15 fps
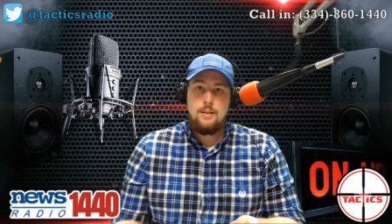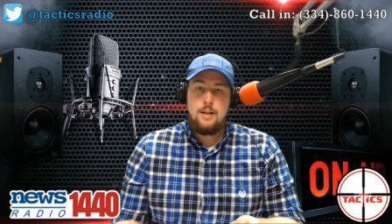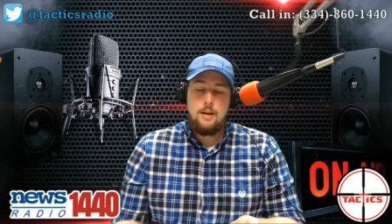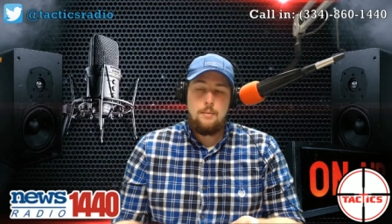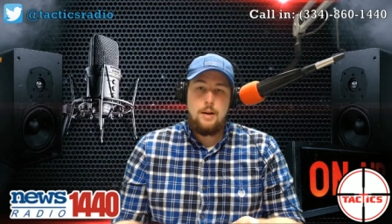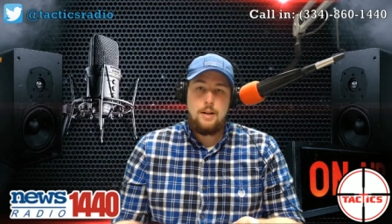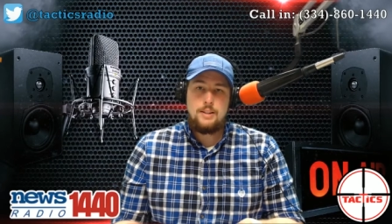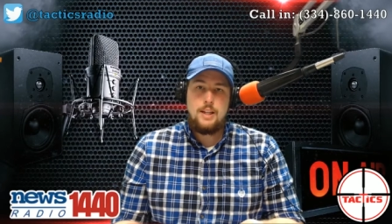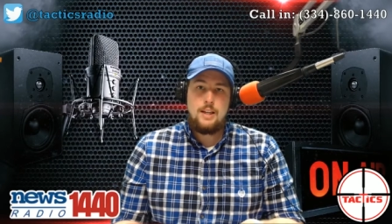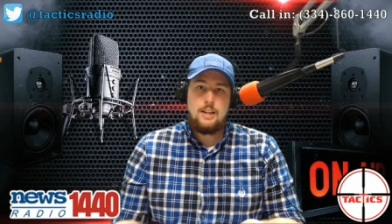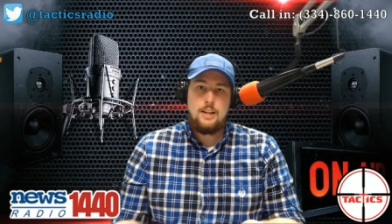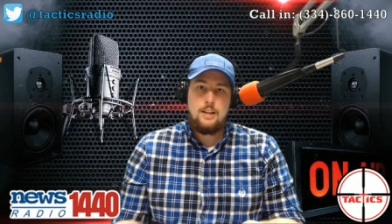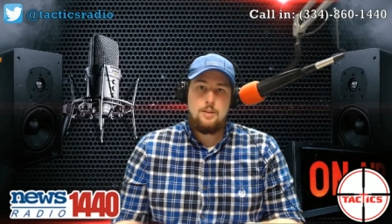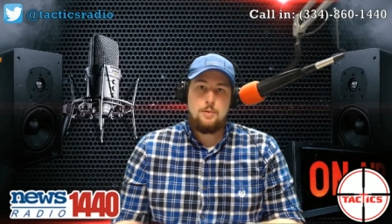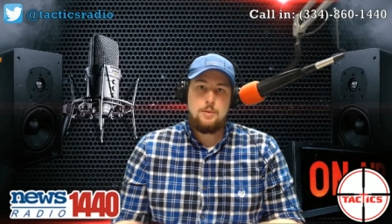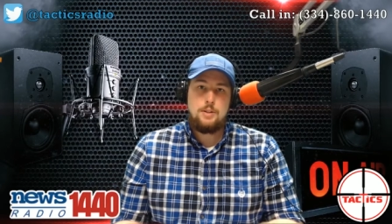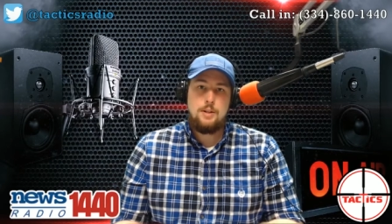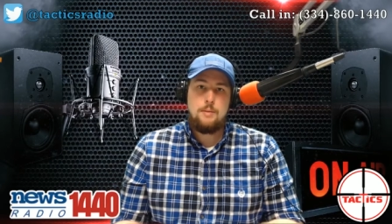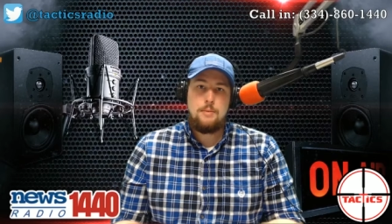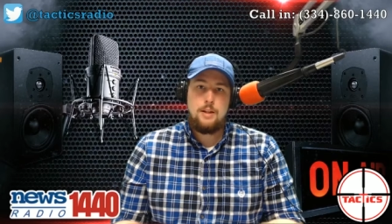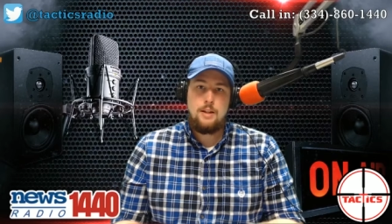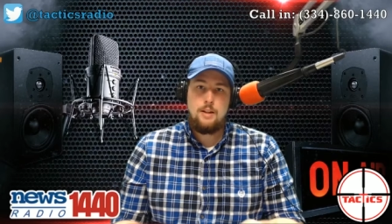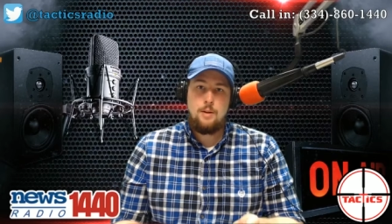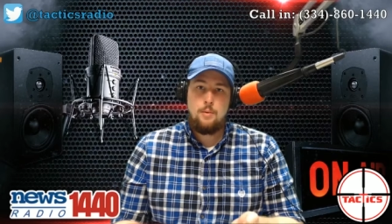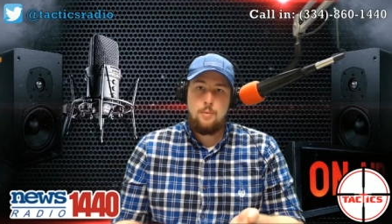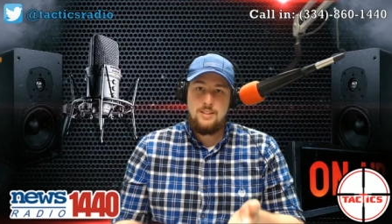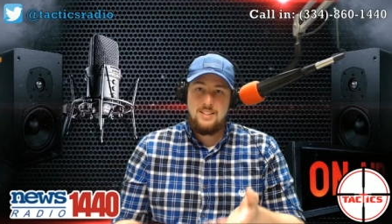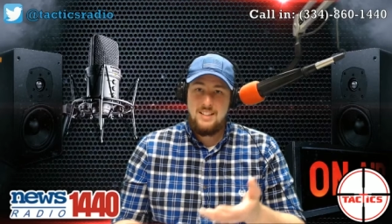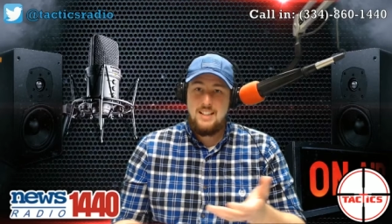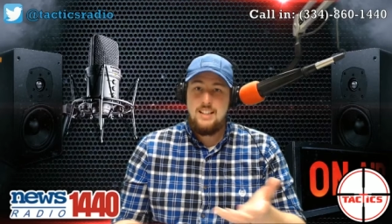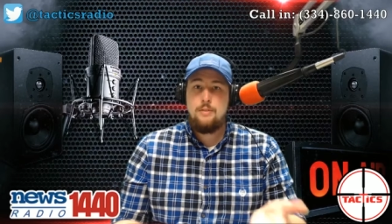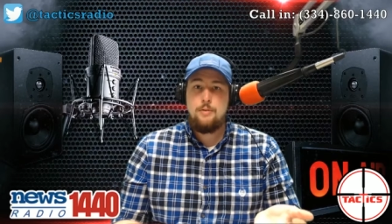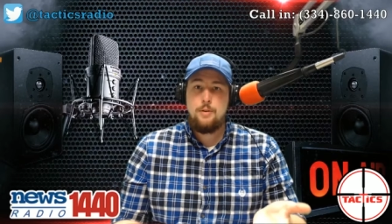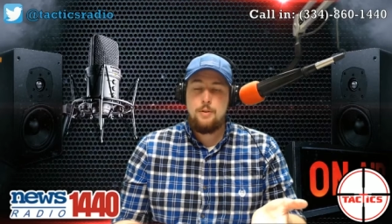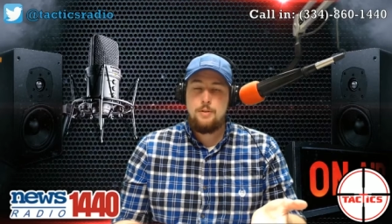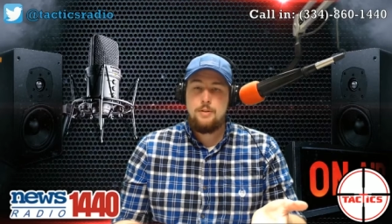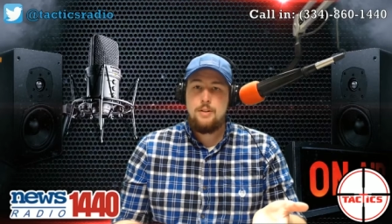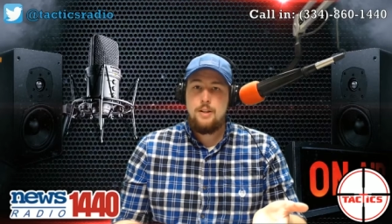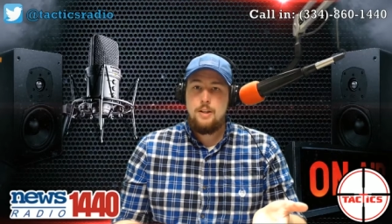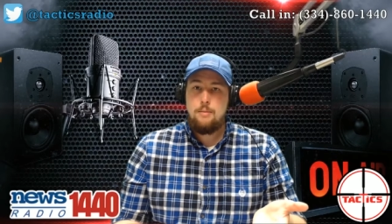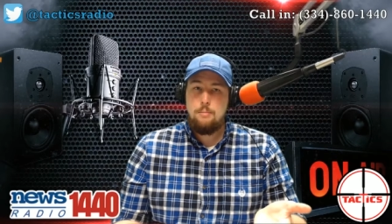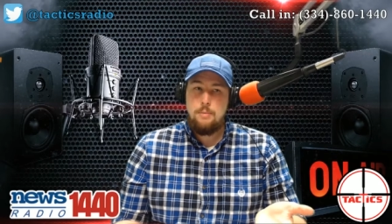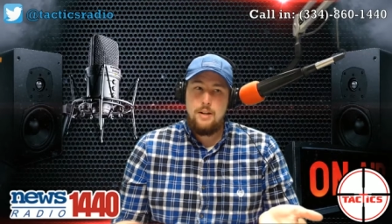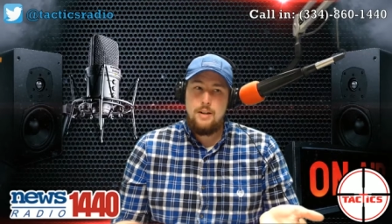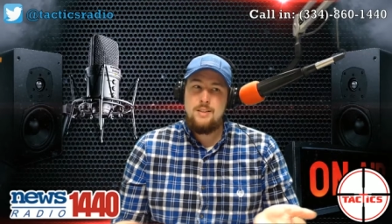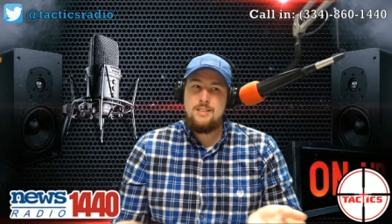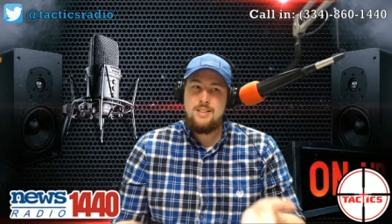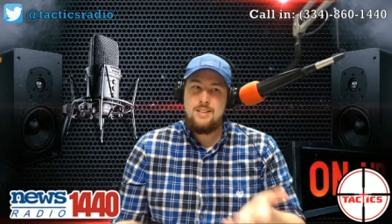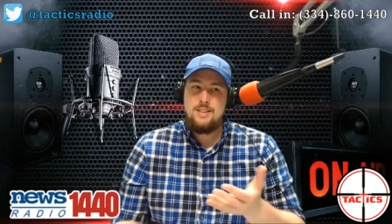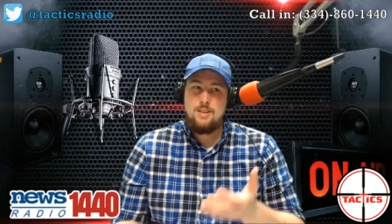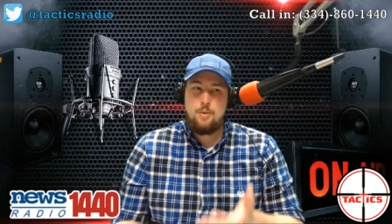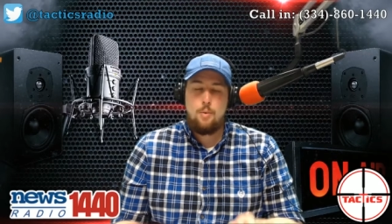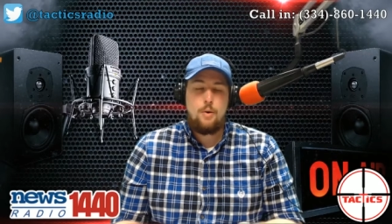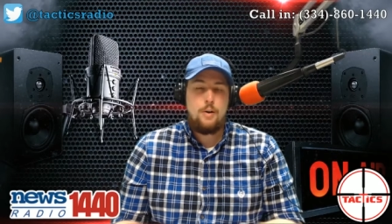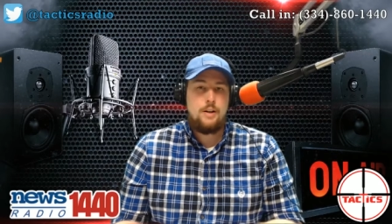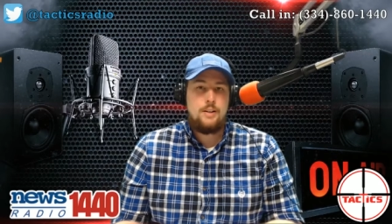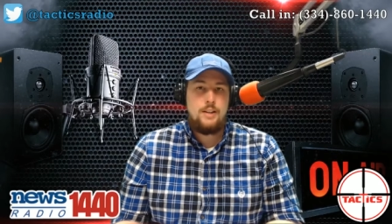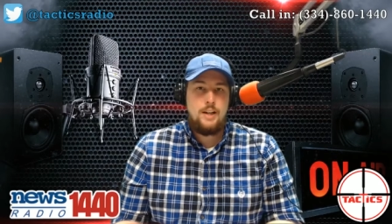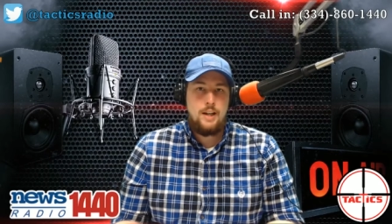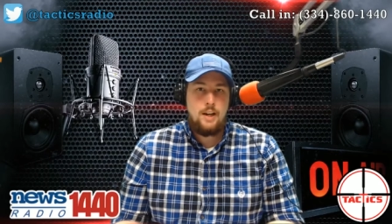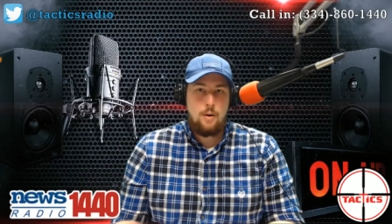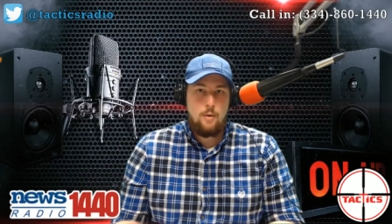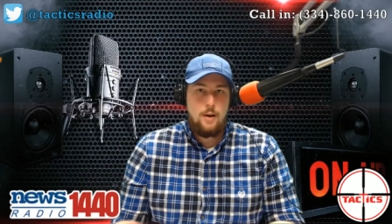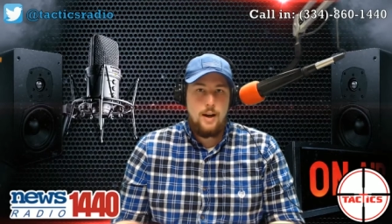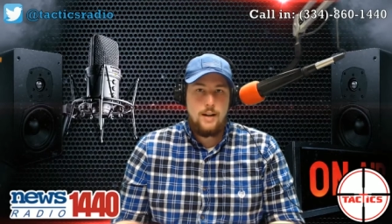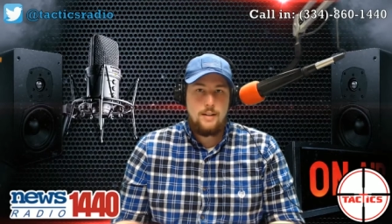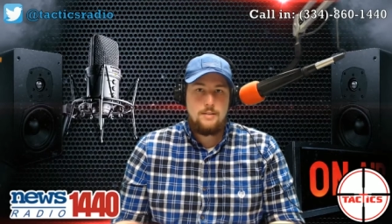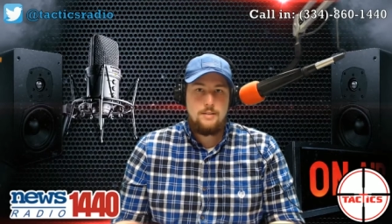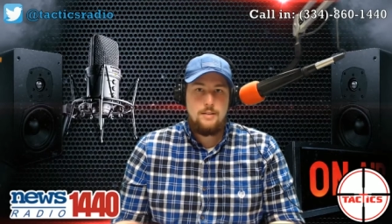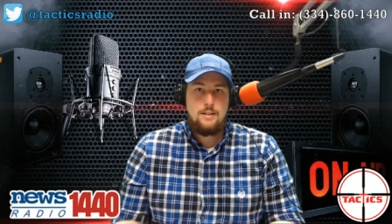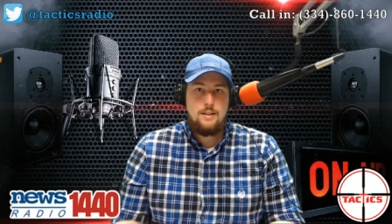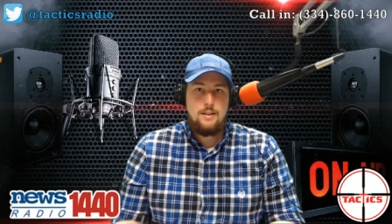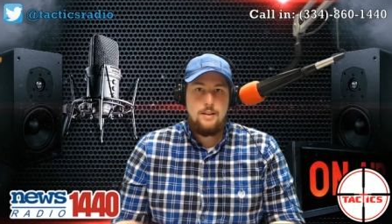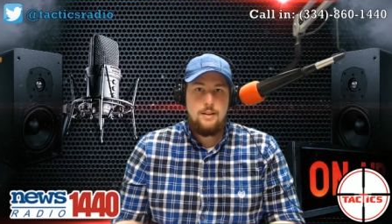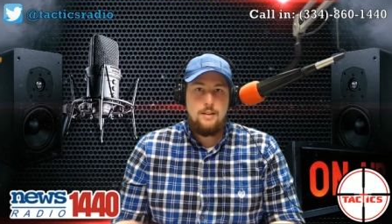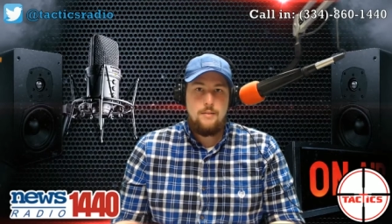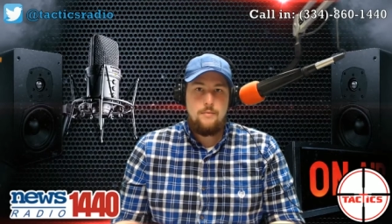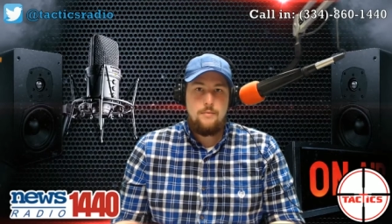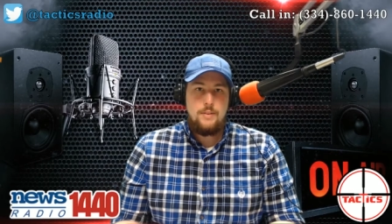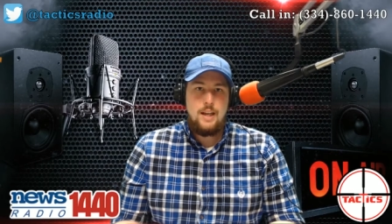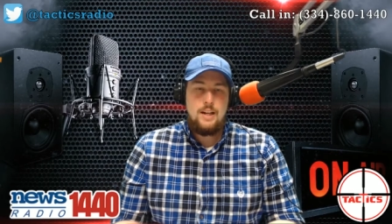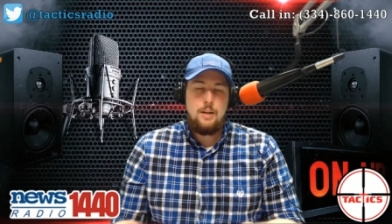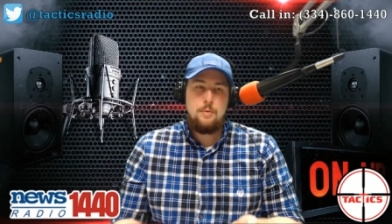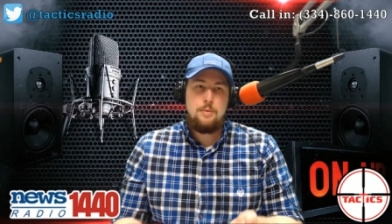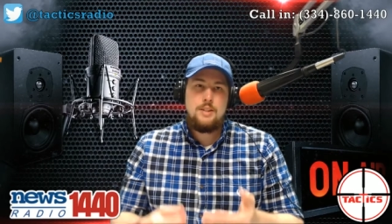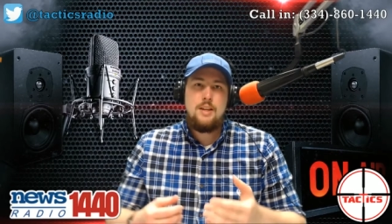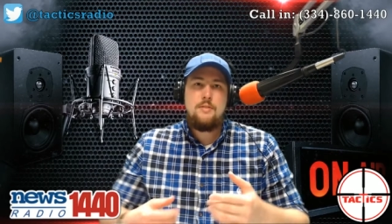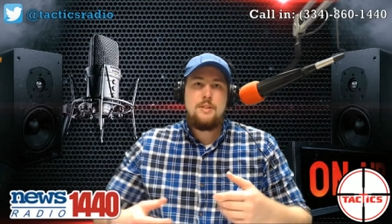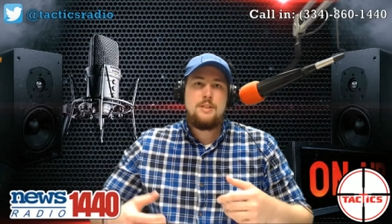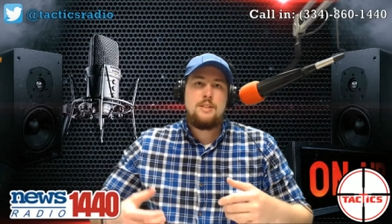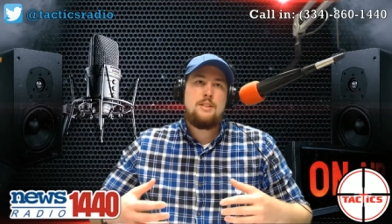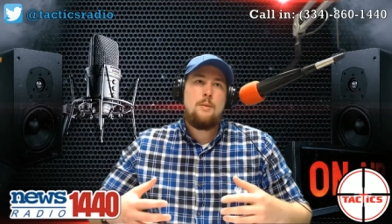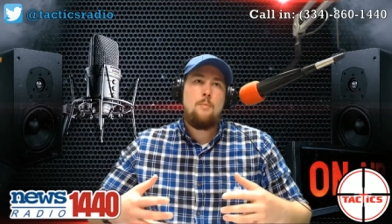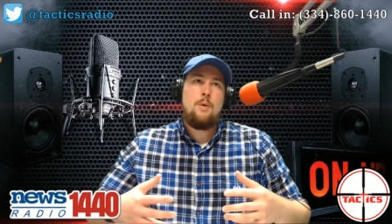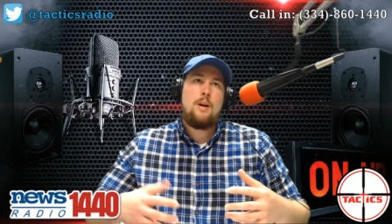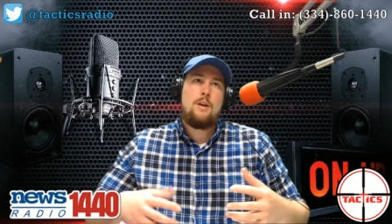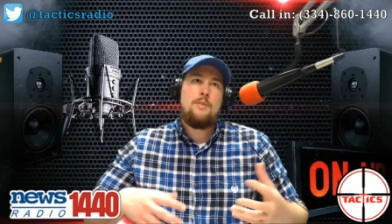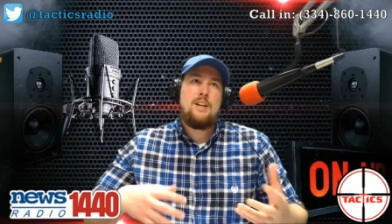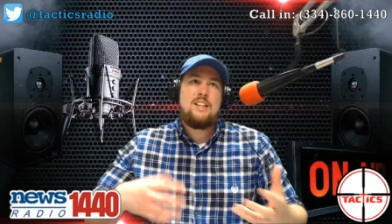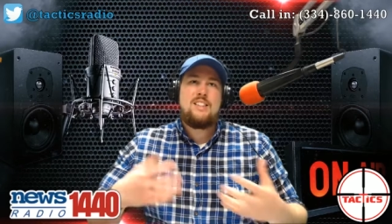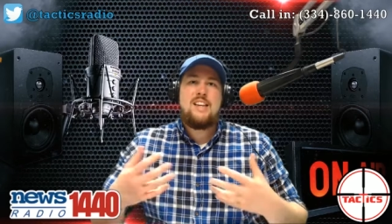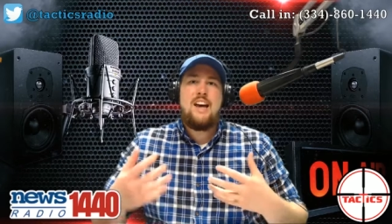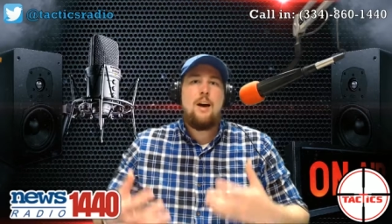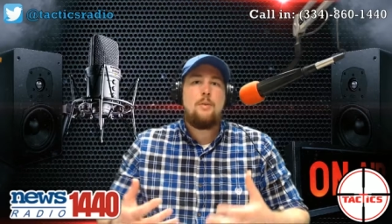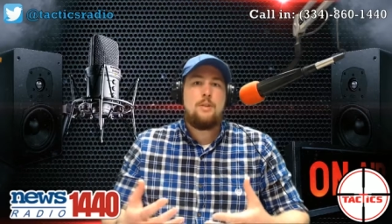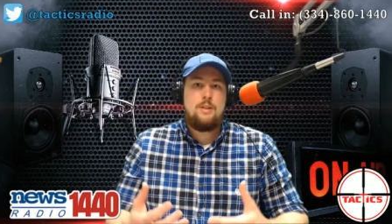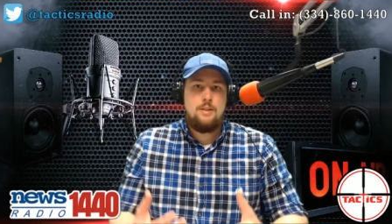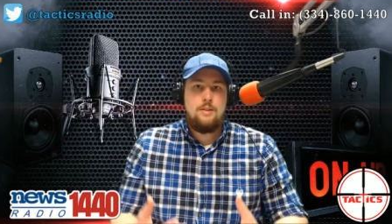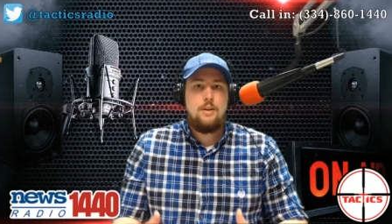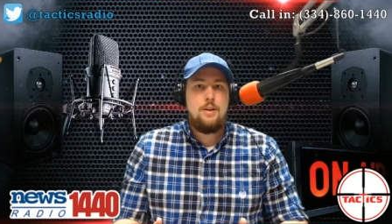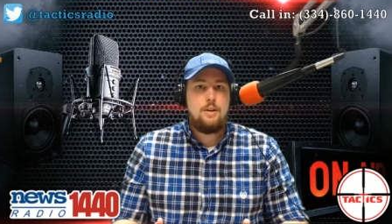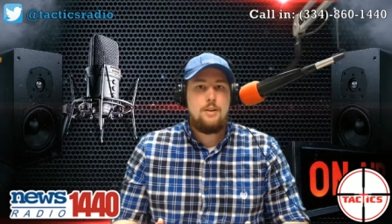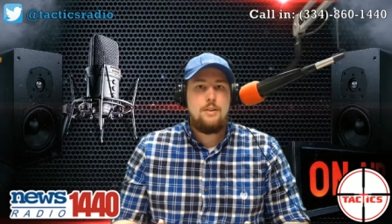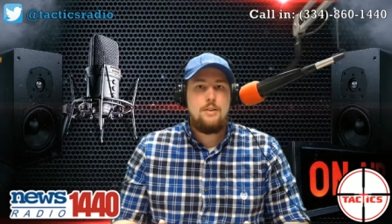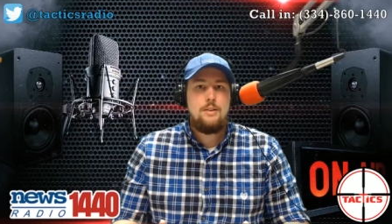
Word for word: And I'm not saying that this was something that was evil, but it is historically incorrect and he was given somewhat of an Italian look.